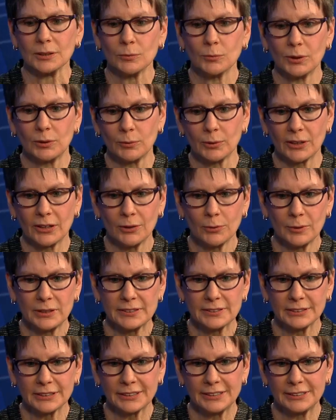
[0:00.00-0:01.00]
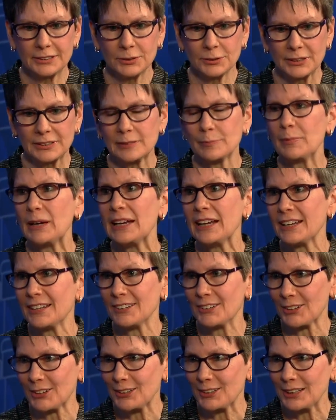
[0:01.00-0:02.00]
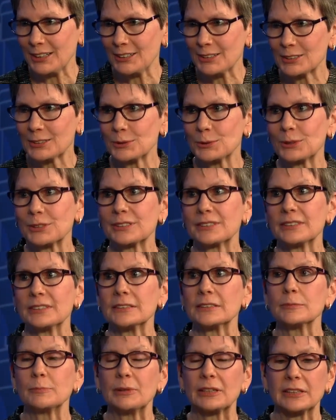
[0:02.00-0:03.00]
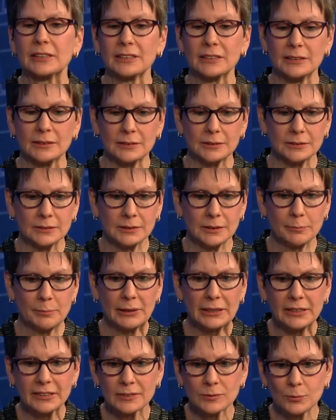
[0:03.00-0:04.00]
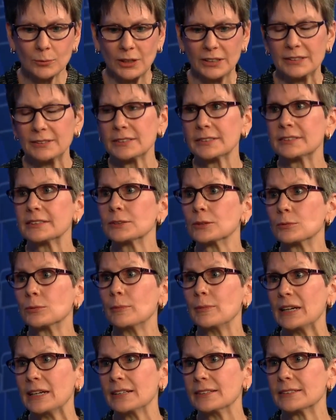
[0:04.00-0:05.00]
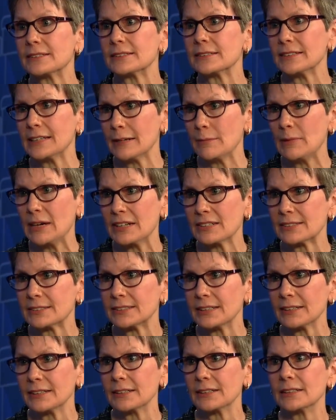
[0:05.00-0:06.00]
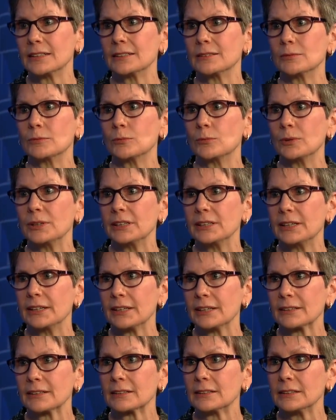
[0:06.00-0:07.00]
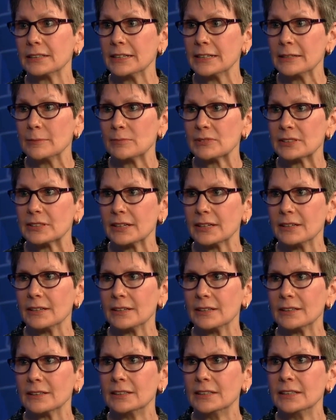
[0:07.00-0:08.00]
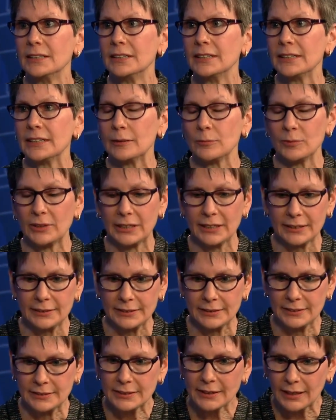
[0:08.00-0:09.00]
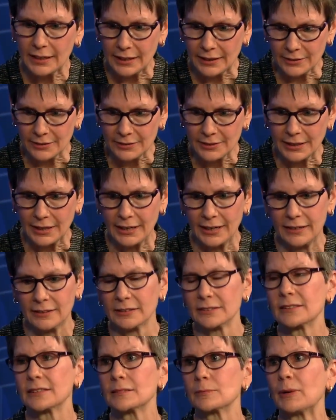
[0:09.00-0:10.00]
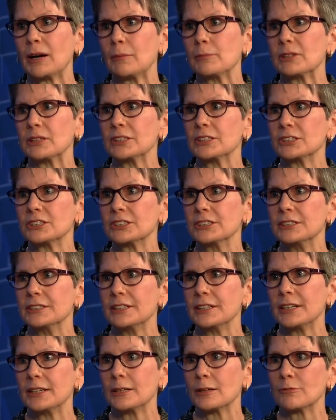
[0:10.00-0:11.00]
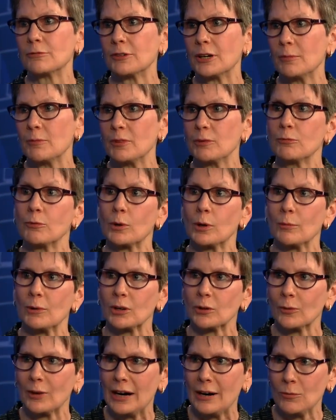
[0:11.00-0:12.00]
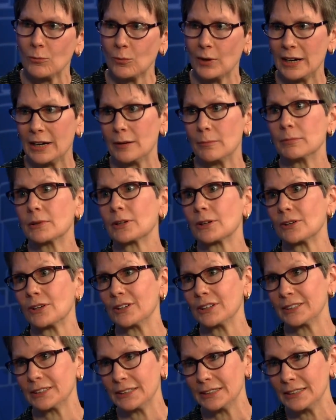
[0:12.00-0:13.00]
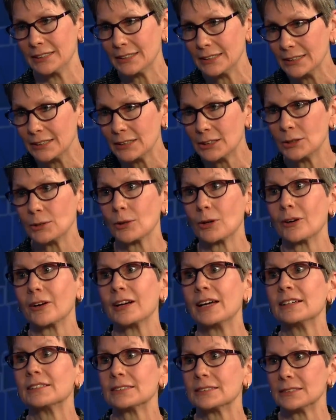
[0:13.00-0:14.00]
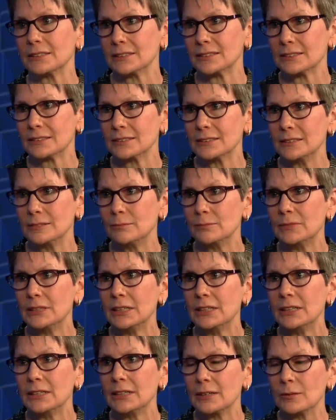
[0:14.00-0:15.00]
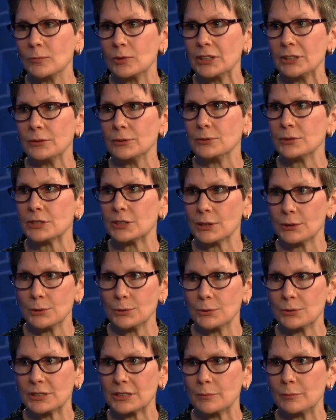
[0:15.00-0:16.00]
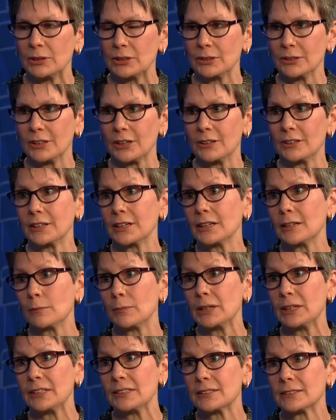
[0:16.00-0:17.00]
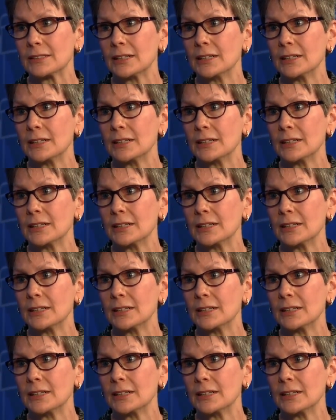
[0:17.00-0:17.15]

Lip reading: We're always looking to expand our data sources, but the biggest one still remains CMS data. We get claims data, and we get the entire dialysis population data from the former Crown Web, currently EQRS system, and we use those to build our database